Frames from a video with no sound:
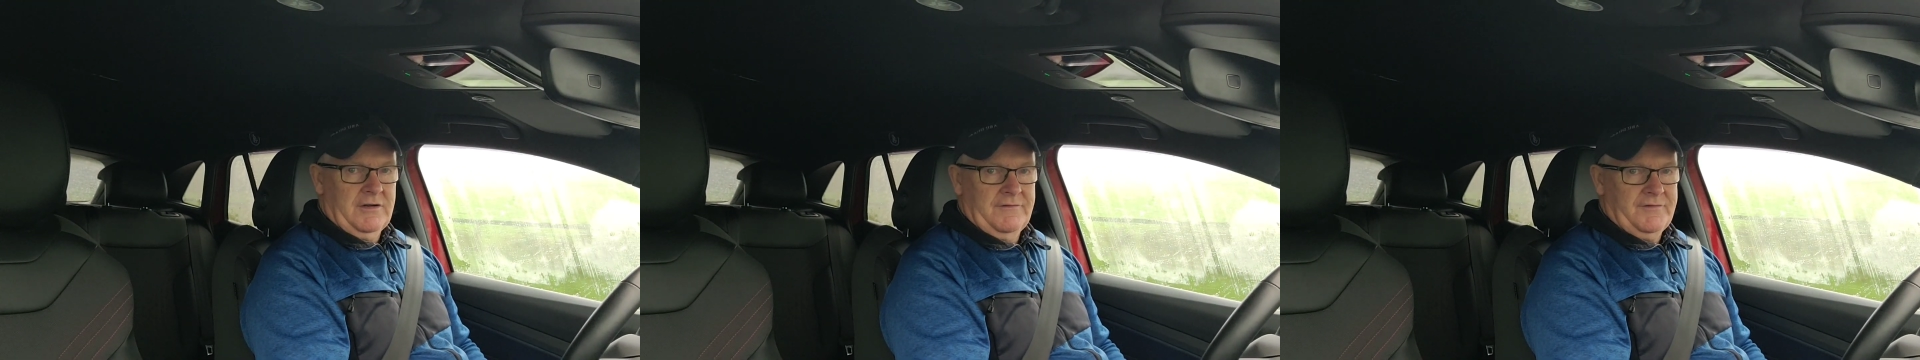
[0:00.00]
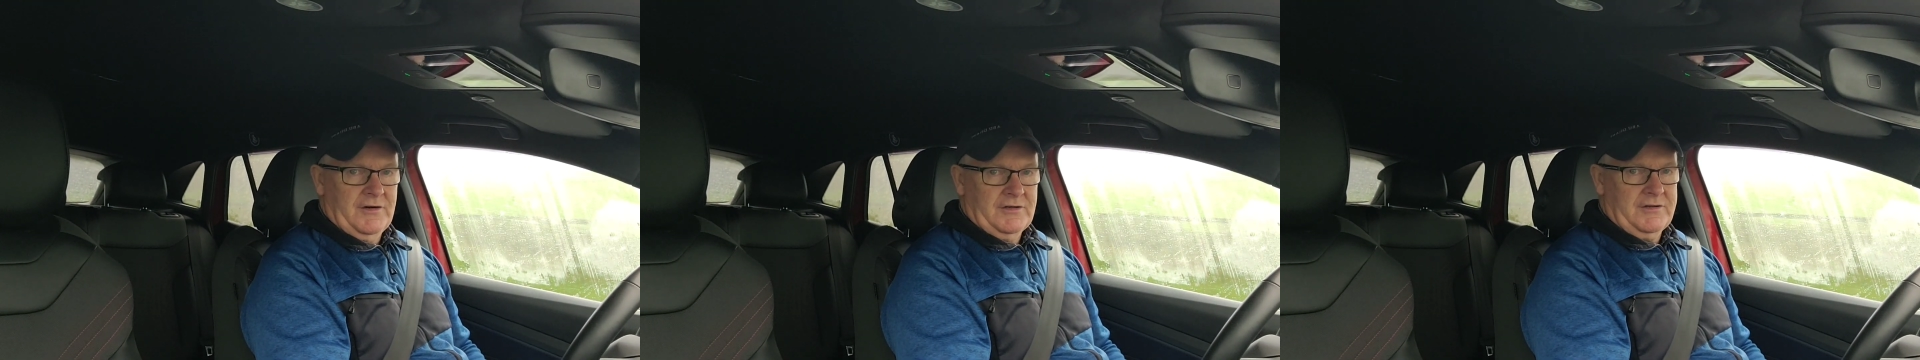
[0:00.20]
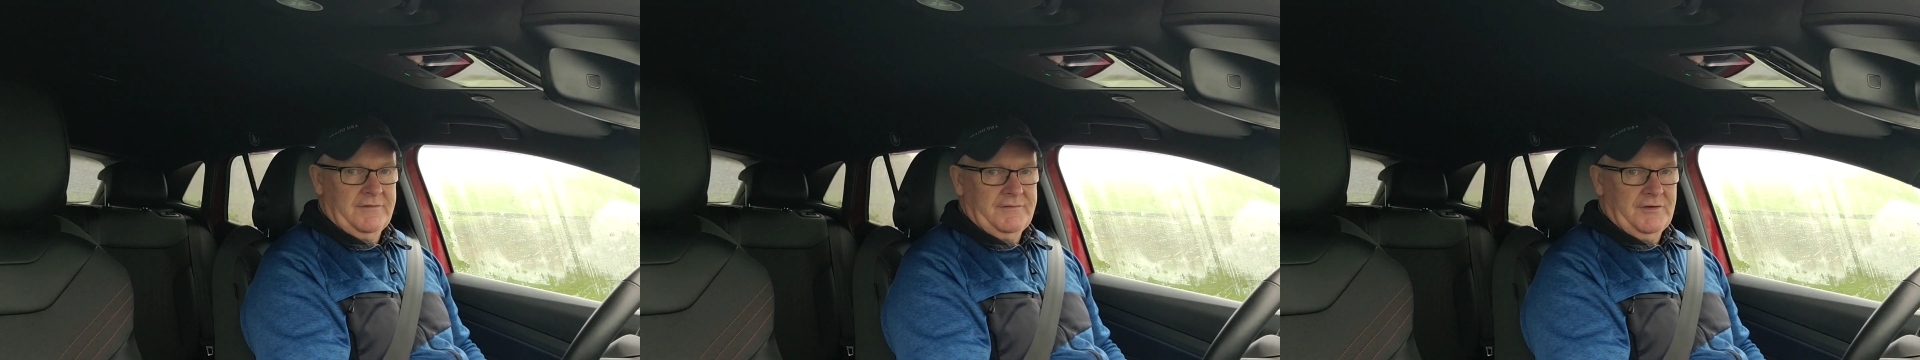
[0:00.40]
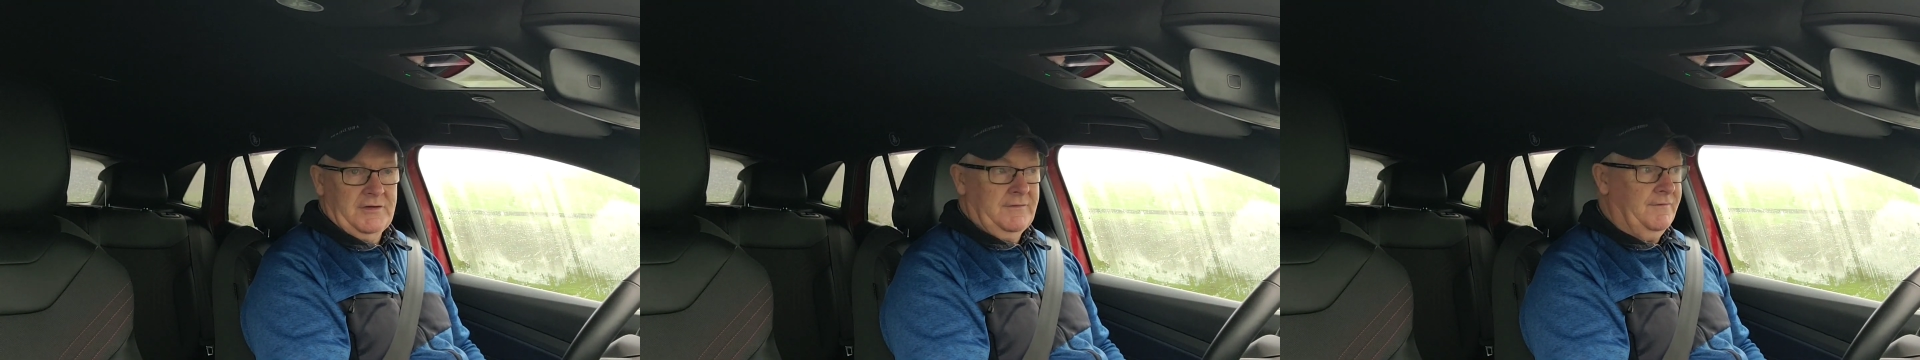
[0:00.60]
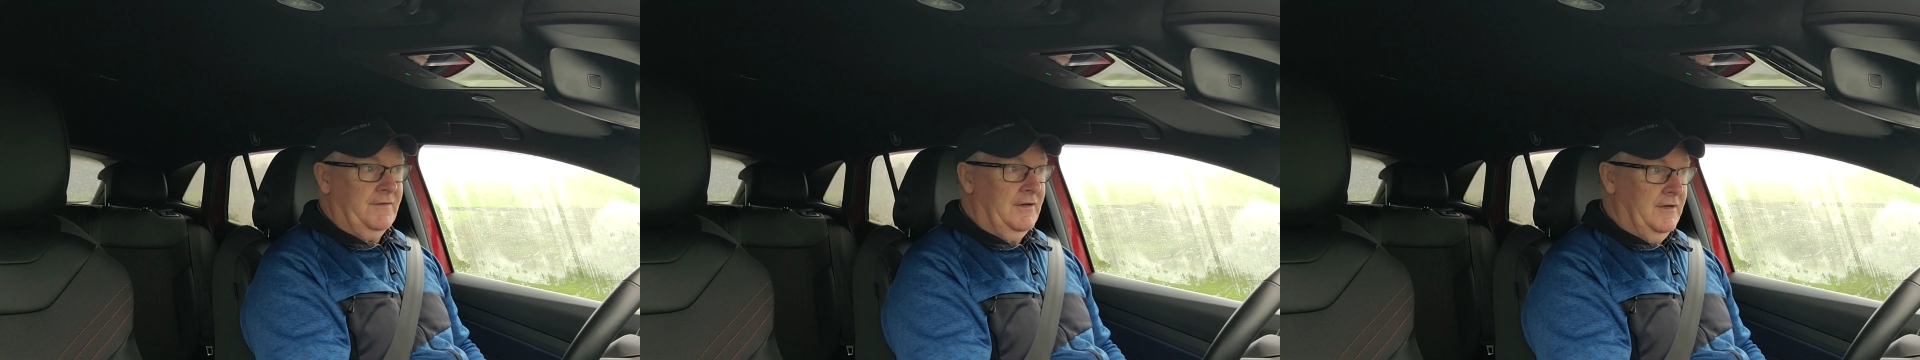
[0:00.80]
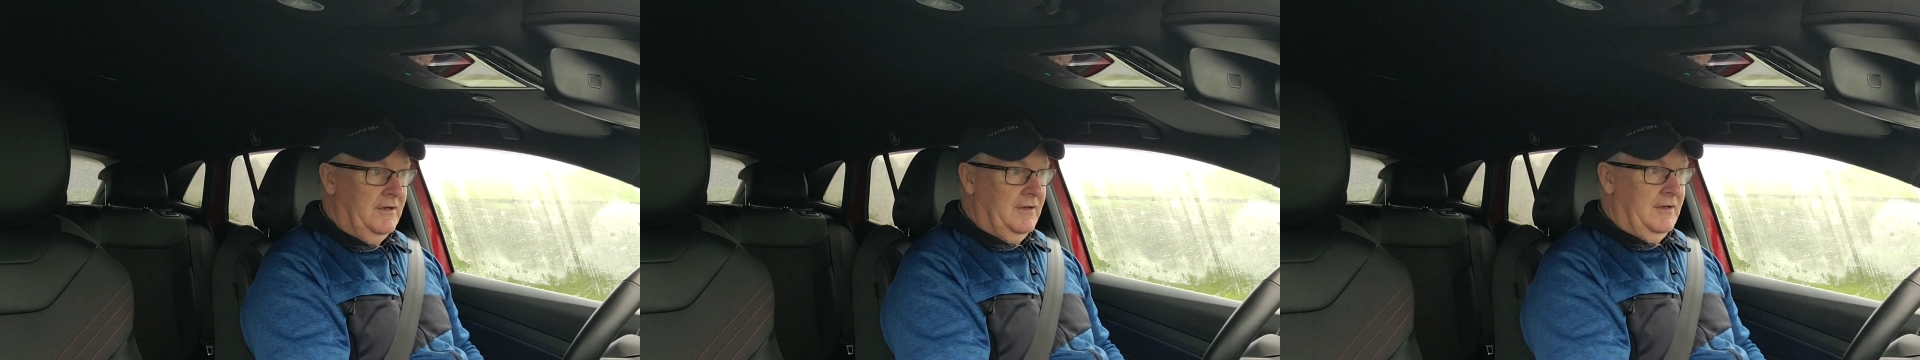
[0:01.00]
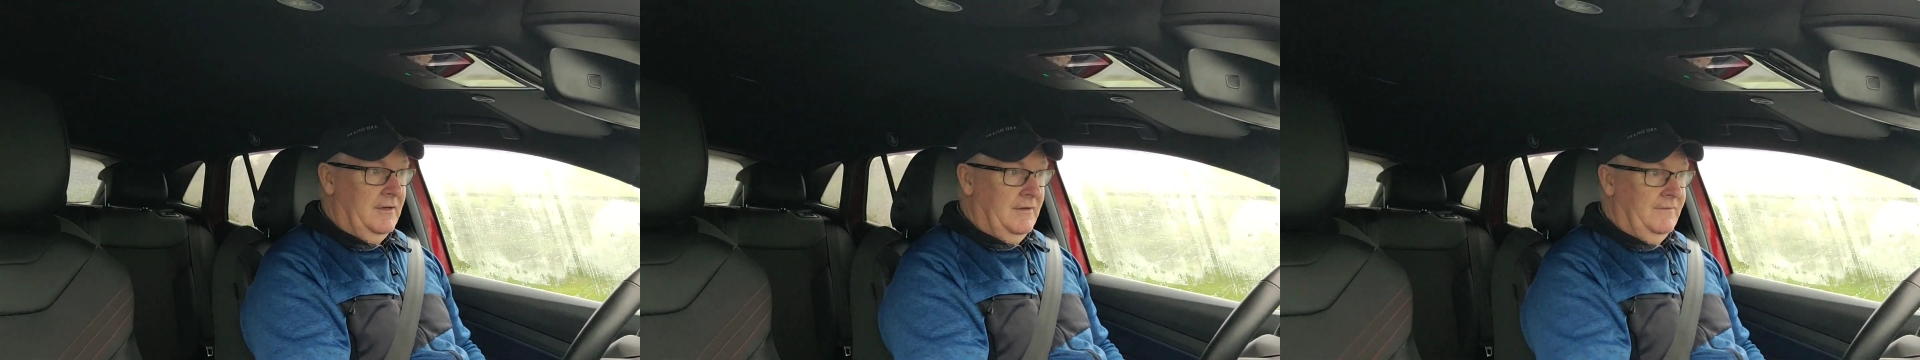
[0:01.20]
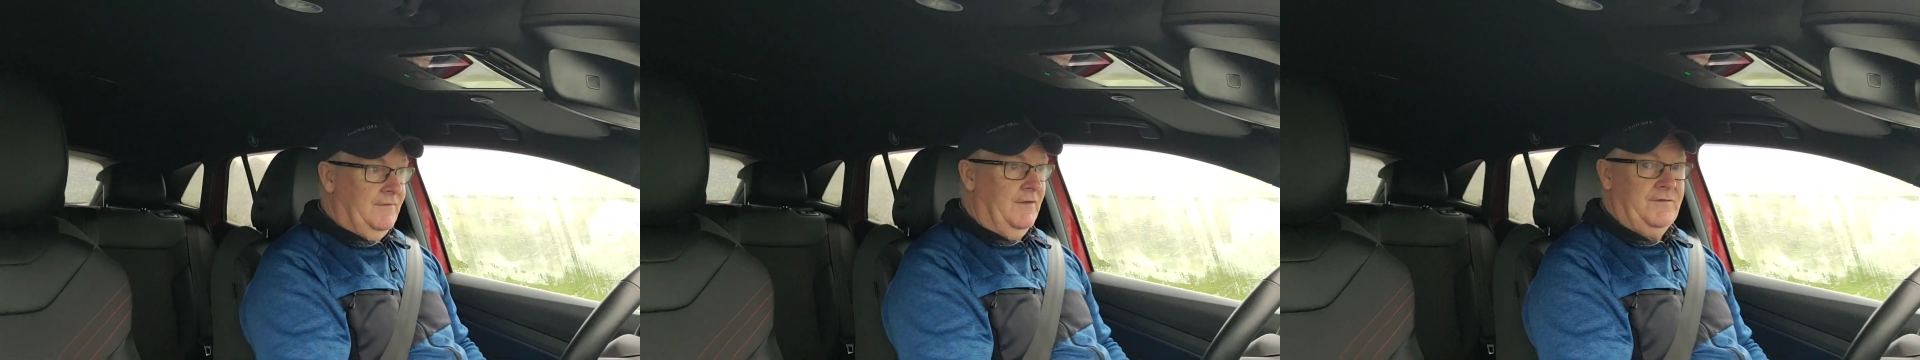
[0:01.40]
45,
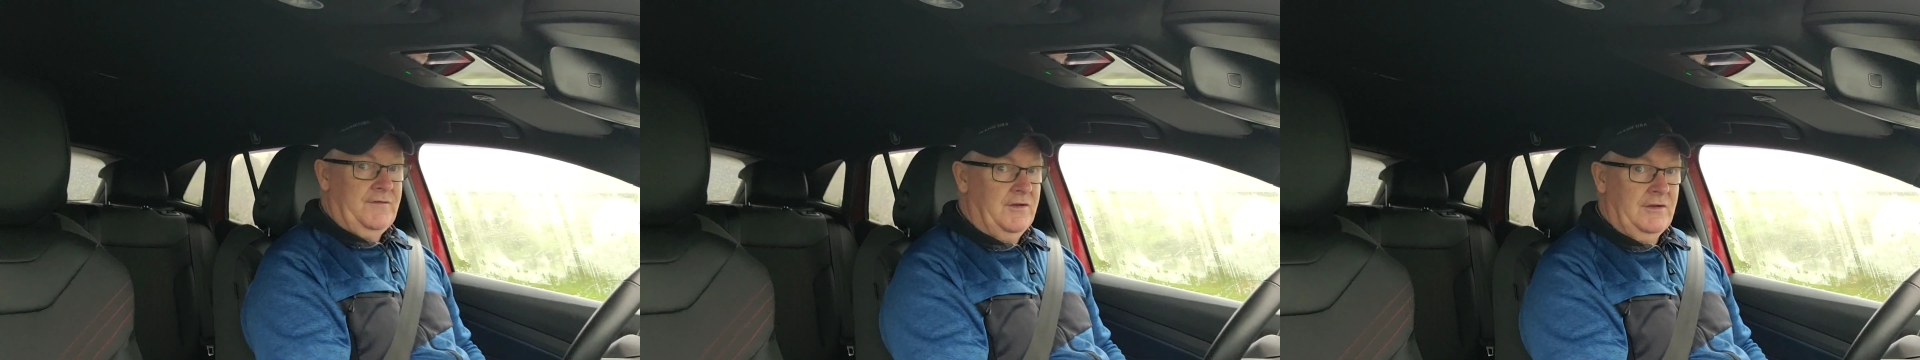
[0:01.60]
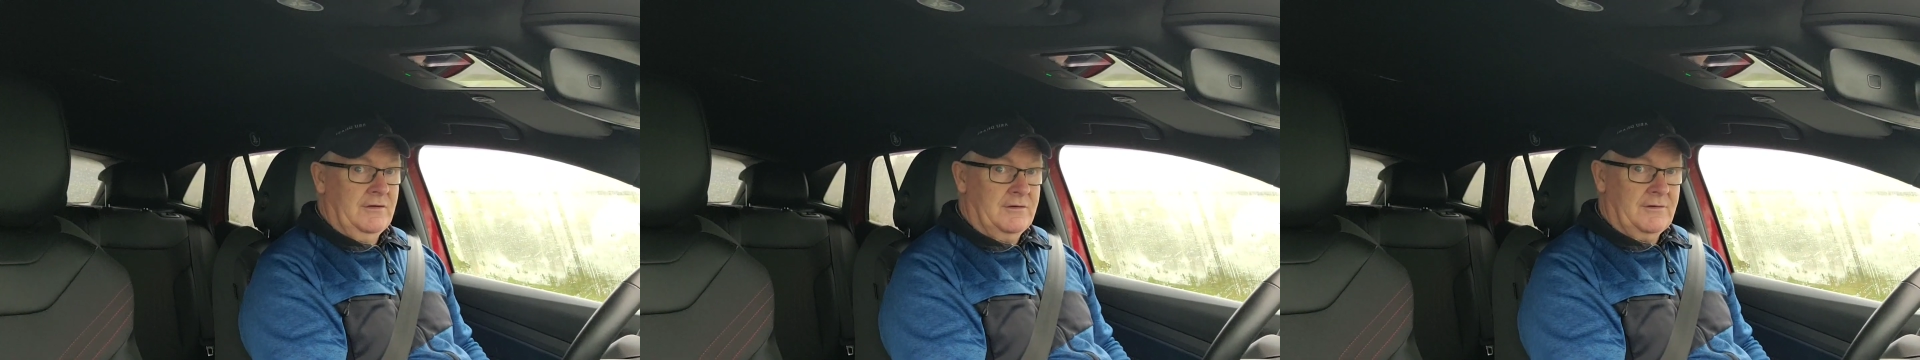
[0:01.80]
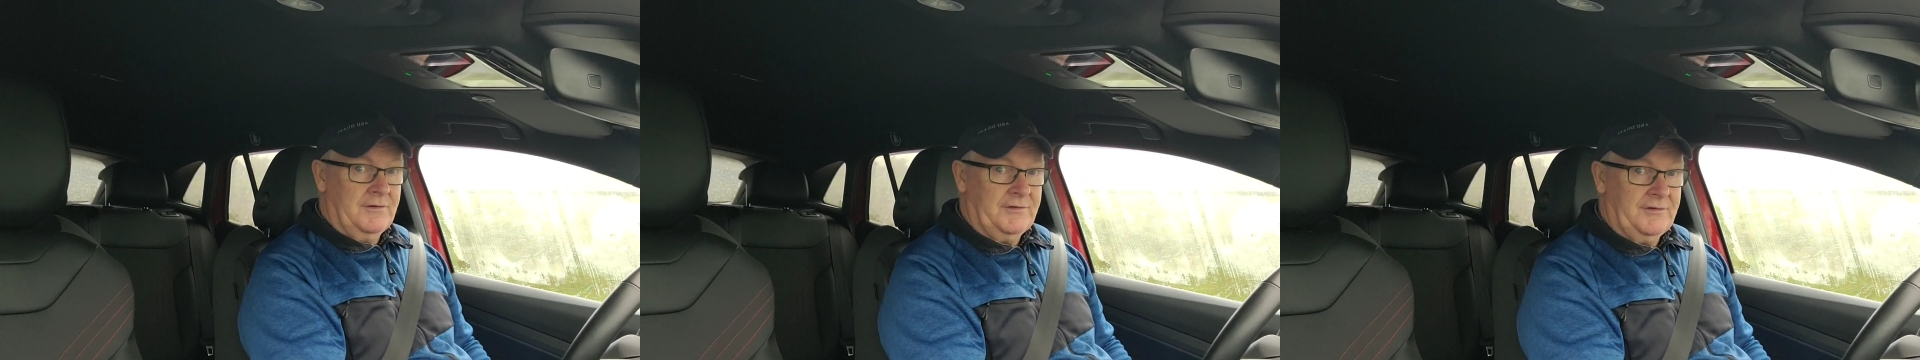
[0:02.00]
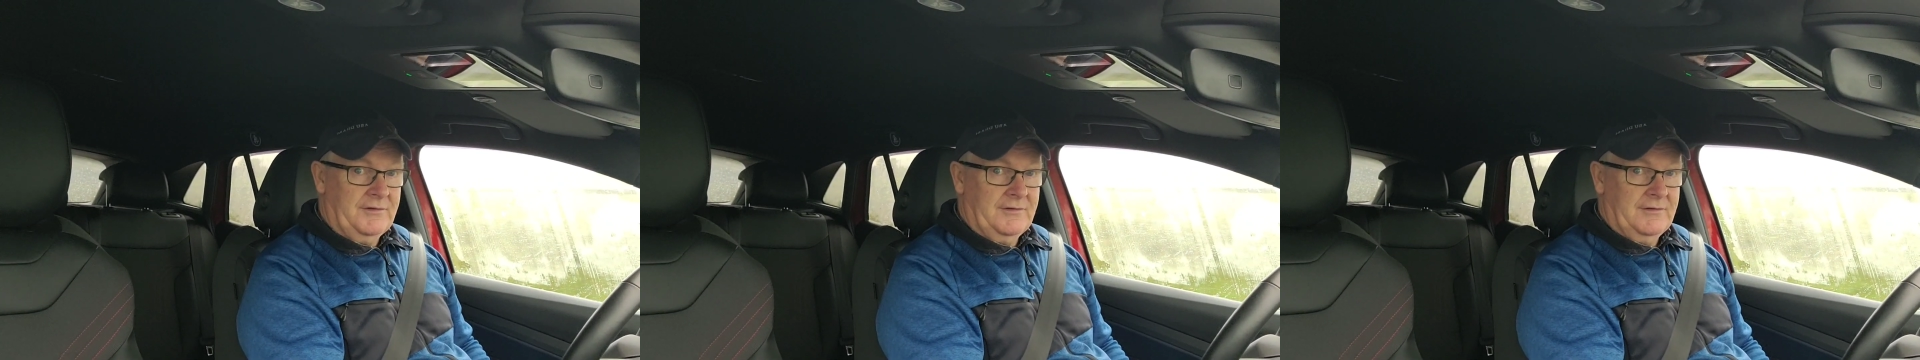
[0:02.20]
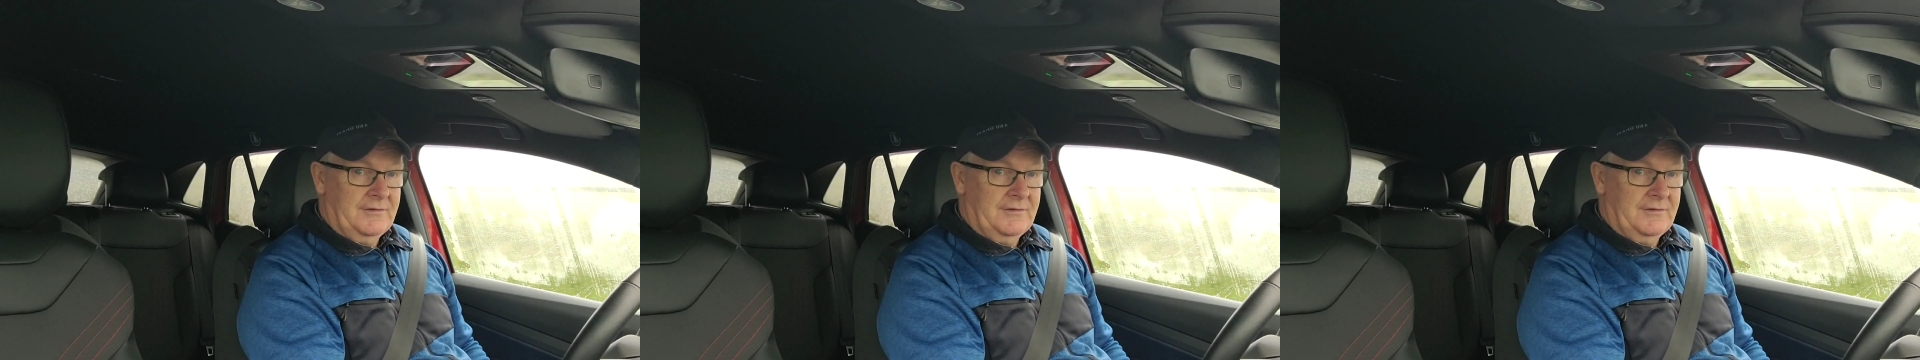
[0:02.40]
50 euros.